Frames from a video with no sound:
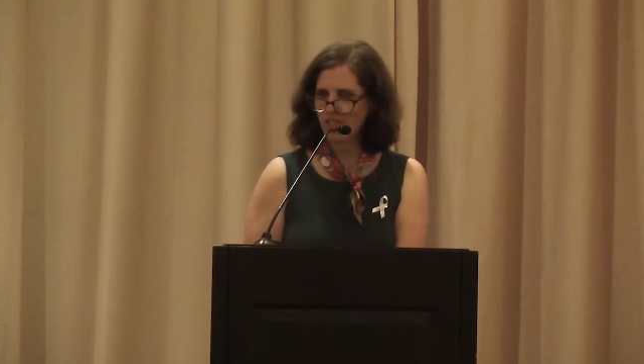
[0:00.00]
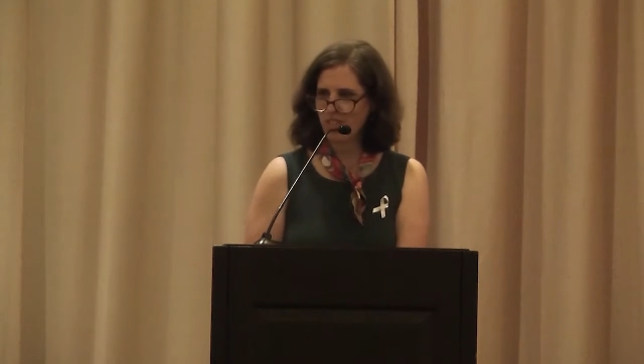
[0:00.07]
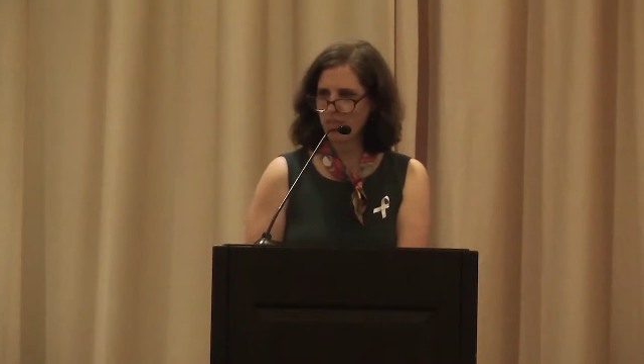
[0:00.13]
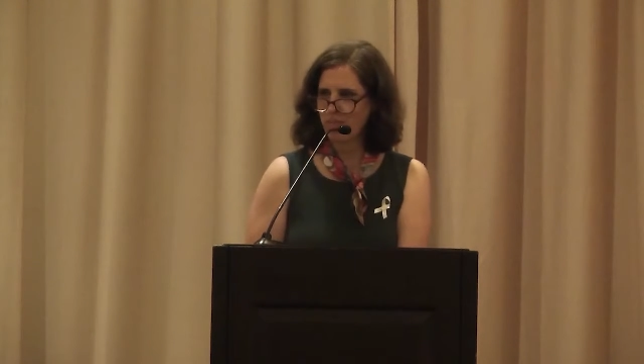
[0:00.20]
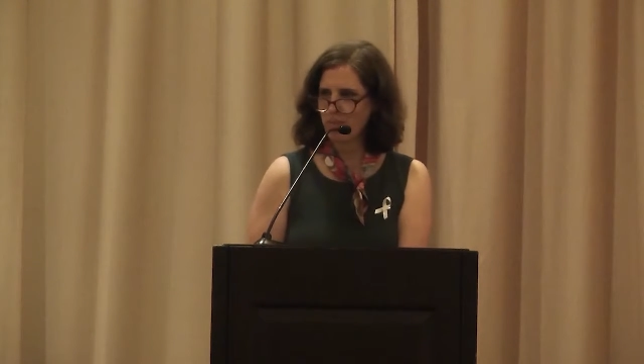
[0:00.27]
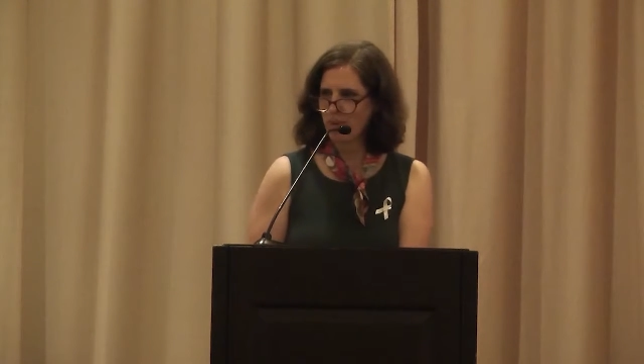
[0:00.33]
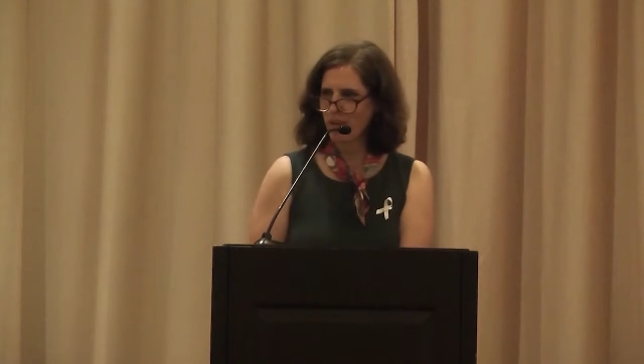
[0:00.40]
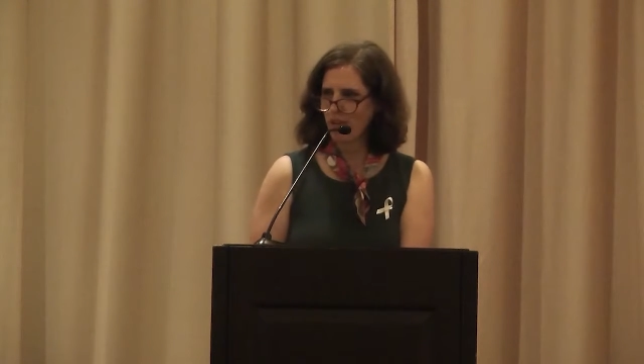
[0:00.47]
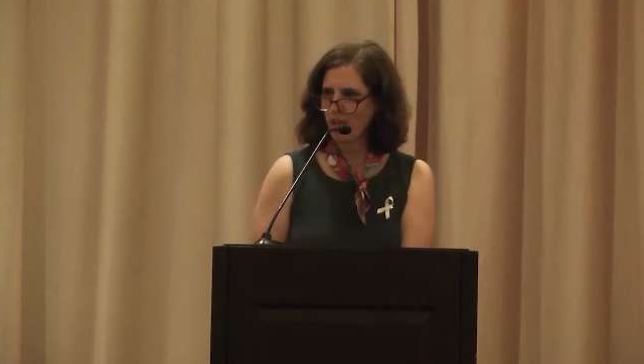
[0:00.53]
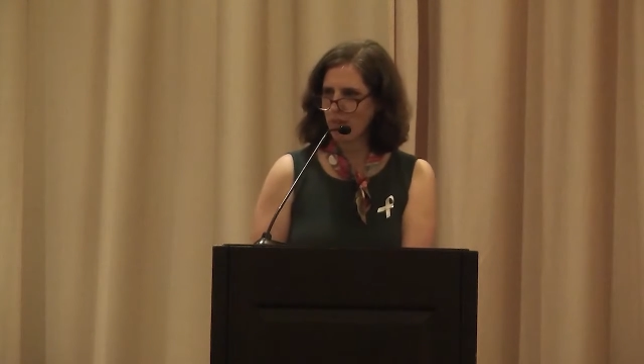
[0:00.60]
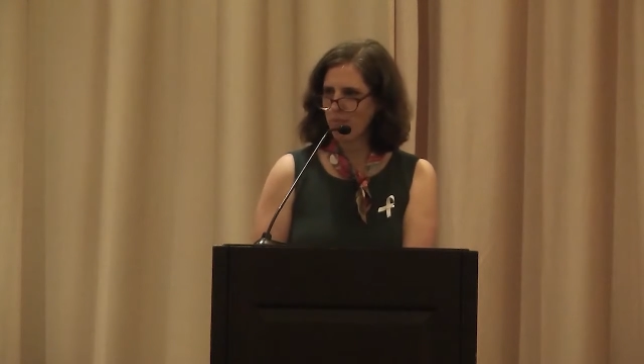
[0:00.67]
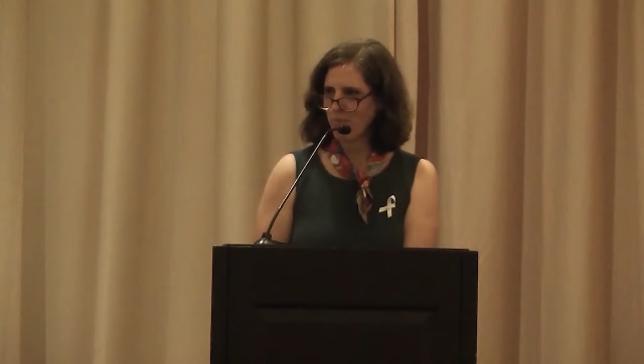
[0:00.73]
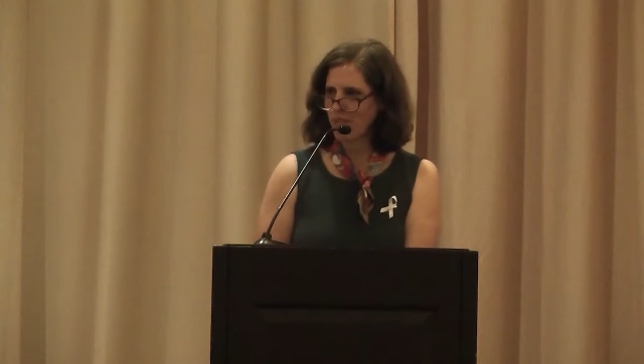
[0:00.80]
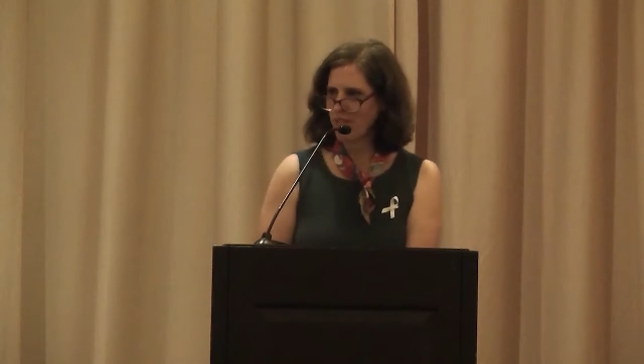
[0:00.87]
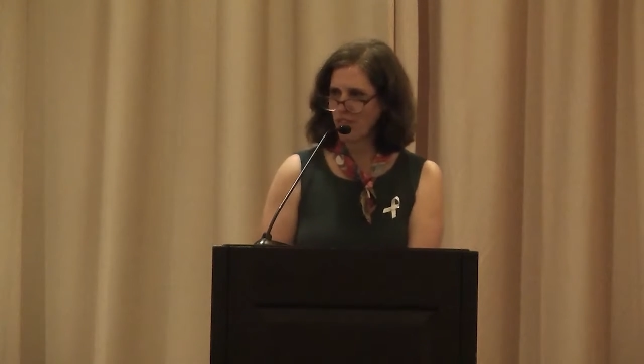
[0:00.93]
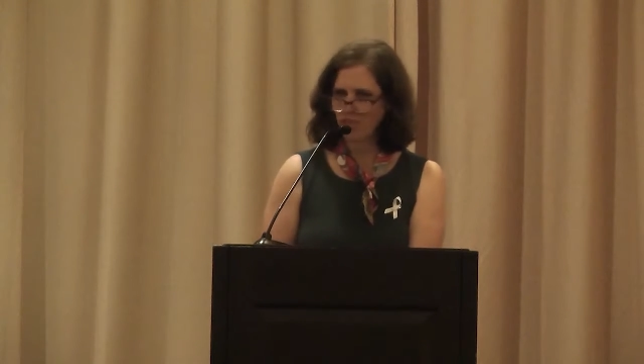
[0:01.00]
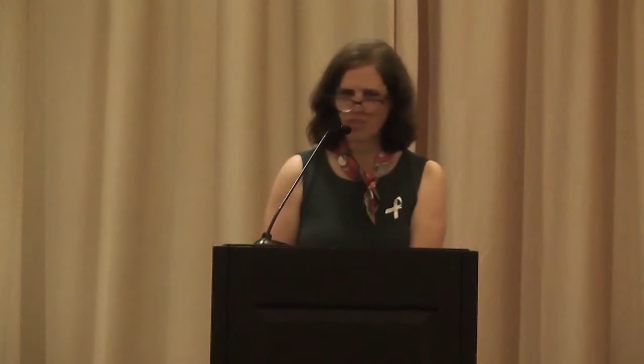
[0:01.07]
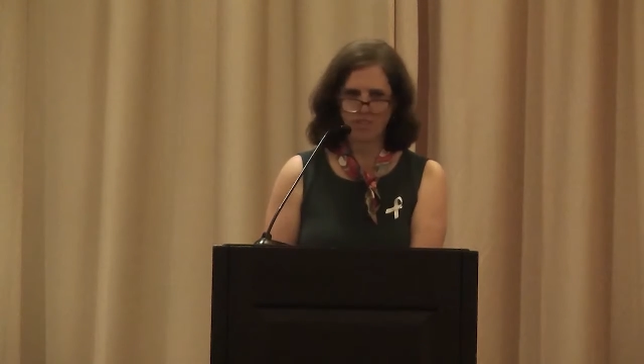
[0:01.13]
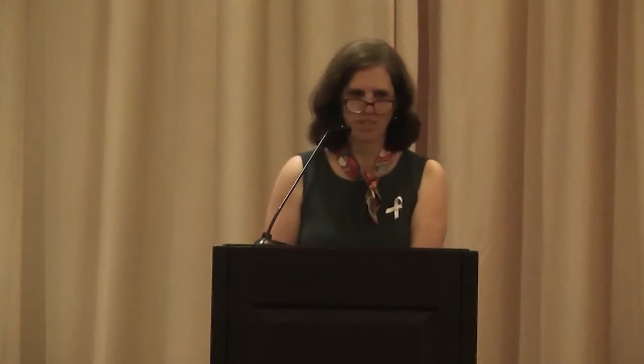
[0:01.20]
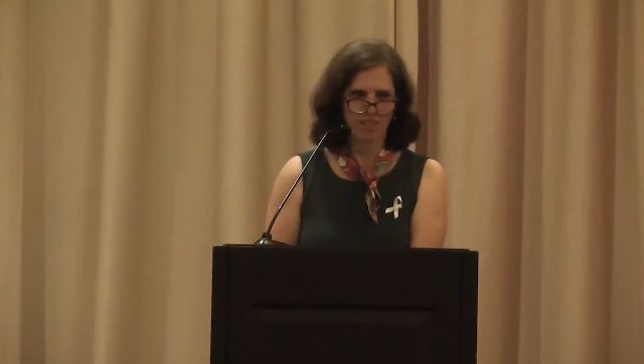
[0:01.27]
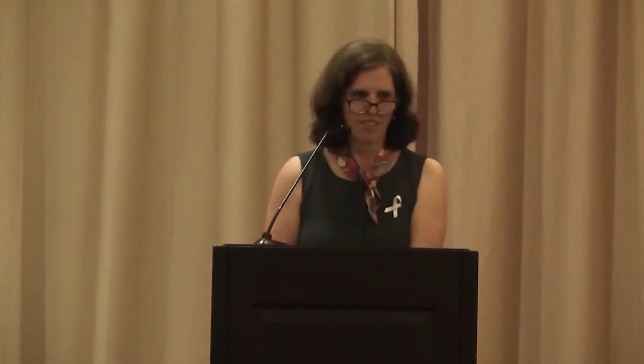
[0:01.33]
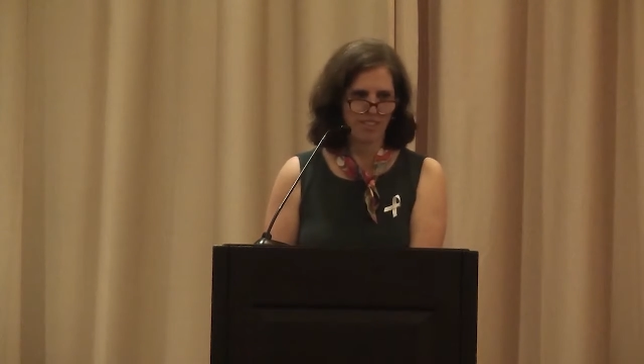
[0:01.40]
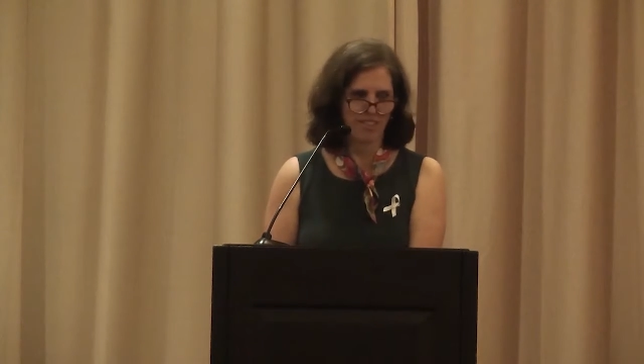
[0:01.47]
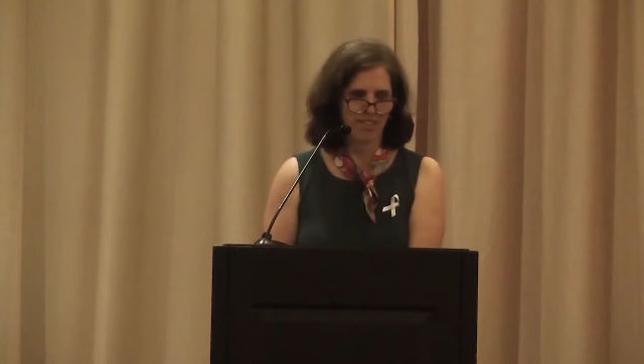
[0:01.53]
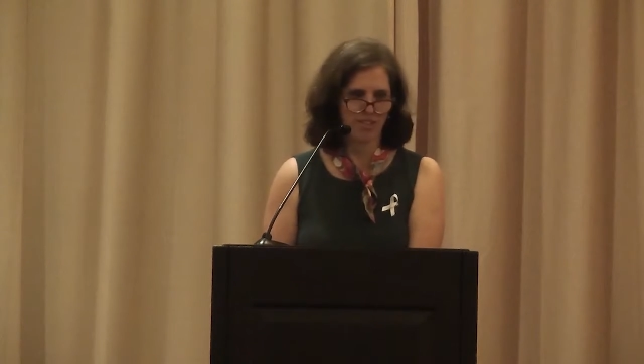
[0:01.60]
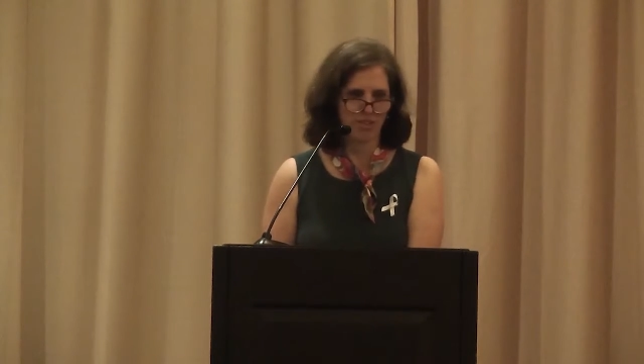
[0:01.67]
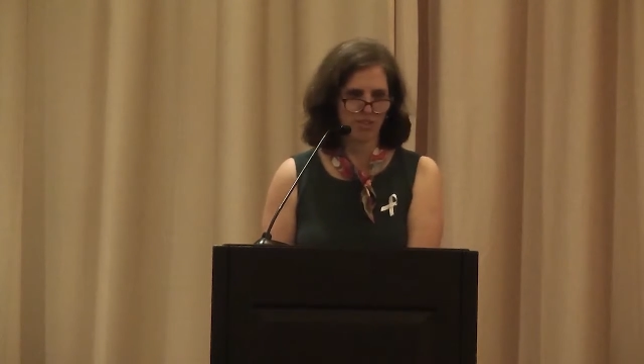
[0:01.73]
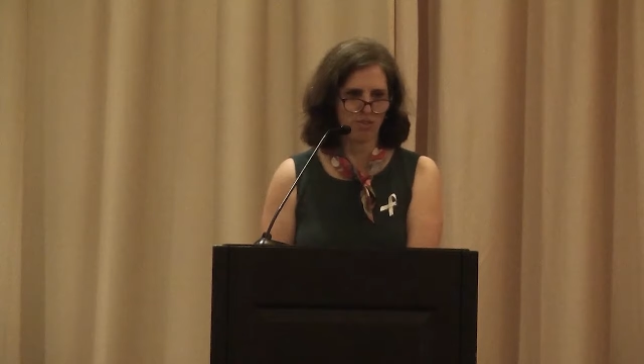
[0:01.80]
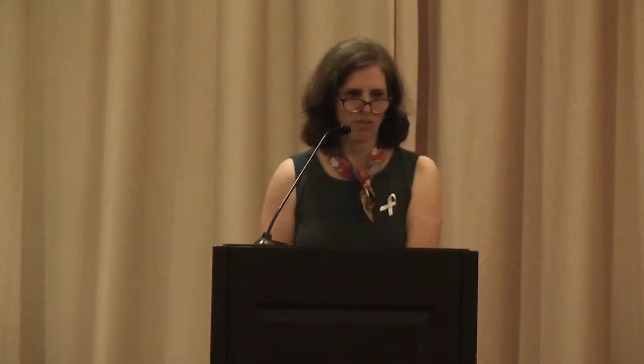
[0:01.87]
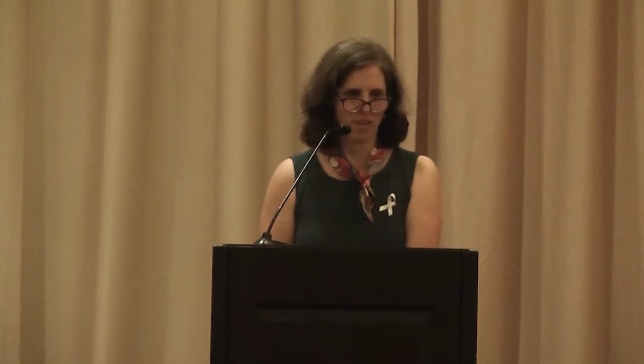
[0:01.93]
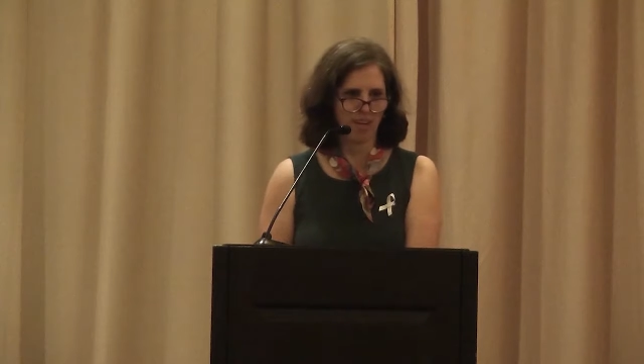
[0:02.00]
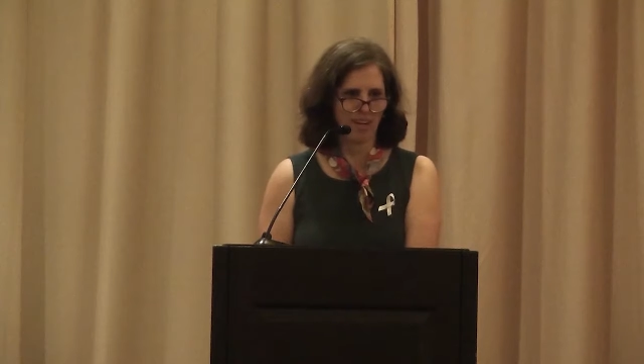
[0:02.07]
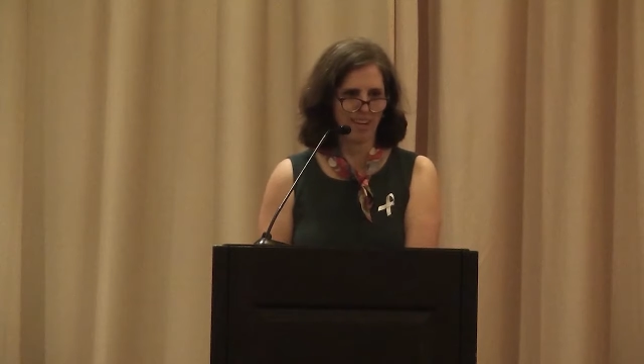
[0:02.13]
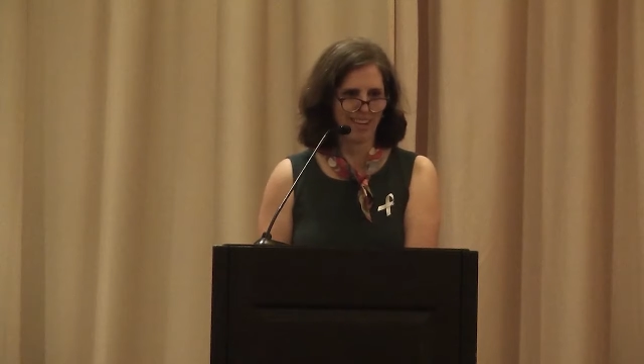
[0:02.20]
It has been my great pleasure to